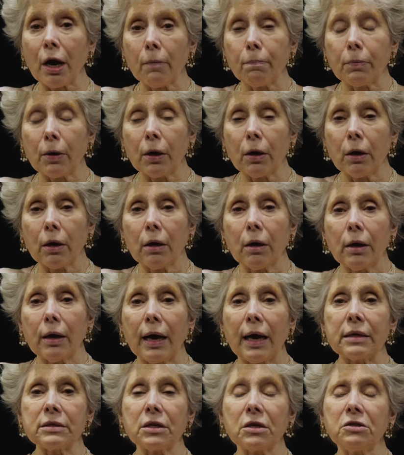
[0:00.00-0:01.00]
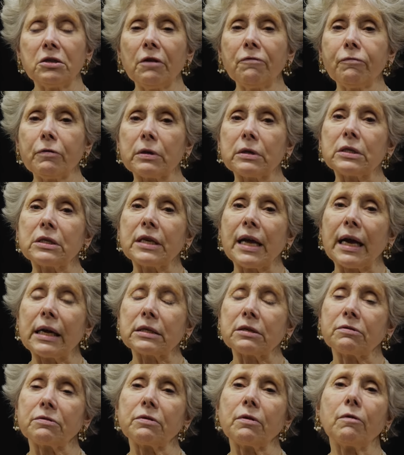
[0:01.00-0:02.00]
up as a different
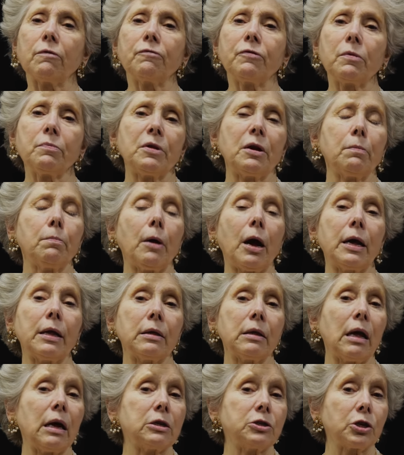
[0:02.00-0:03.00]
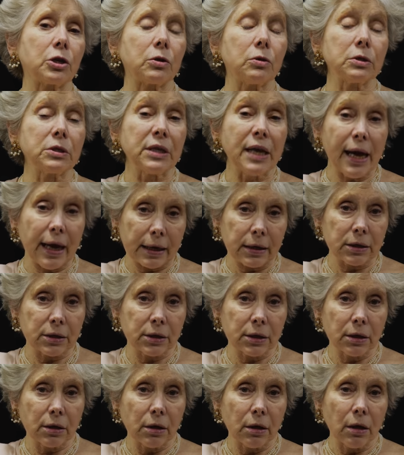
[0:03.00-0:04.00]
sex from their biological sex.